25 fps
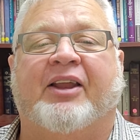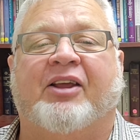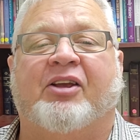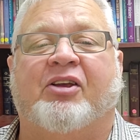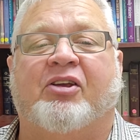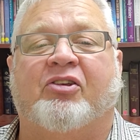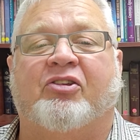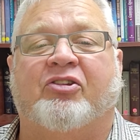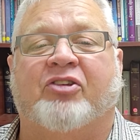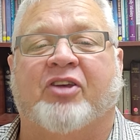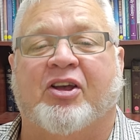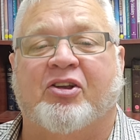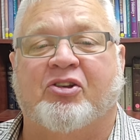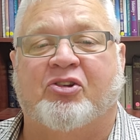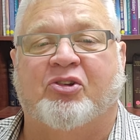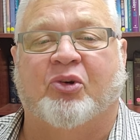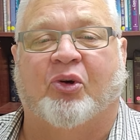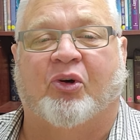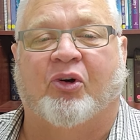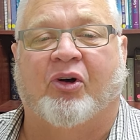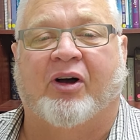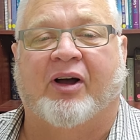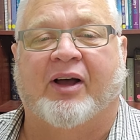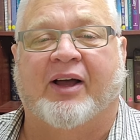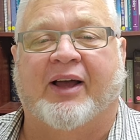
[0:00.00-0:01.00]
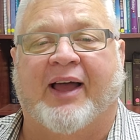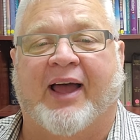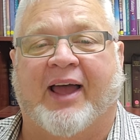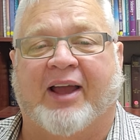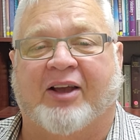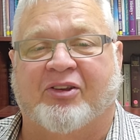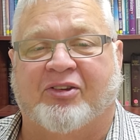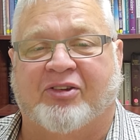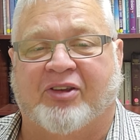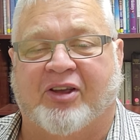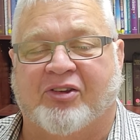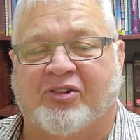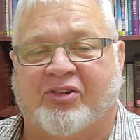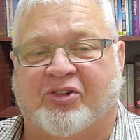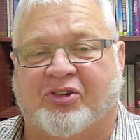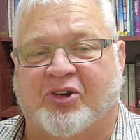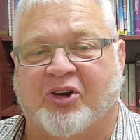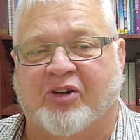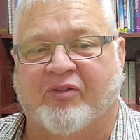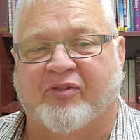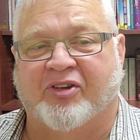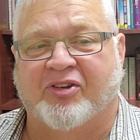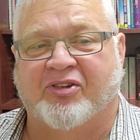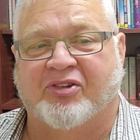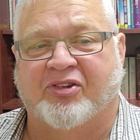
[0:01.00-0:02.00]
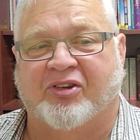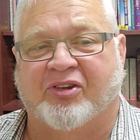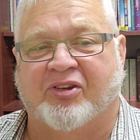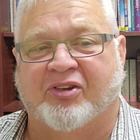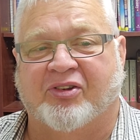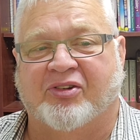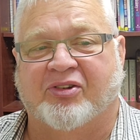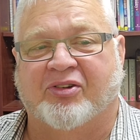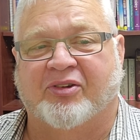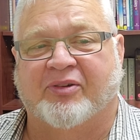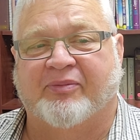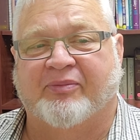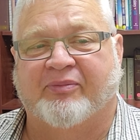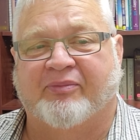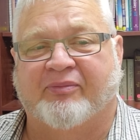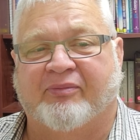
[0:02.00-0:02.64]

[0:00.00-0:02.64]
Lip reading: essential access services.